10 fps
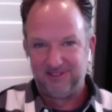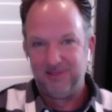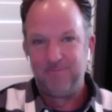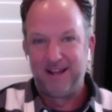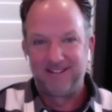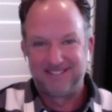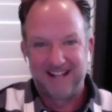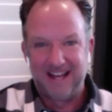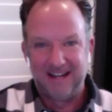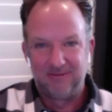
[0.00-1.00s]
the best
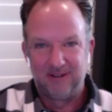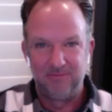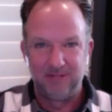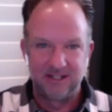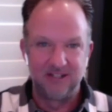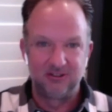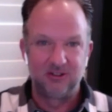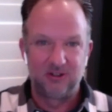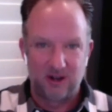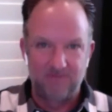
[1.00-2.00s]
at it, right? Because
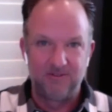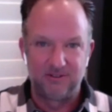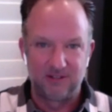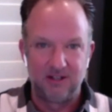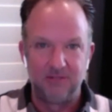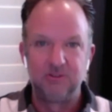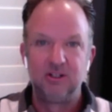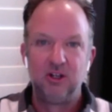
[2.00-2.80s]
oftentimes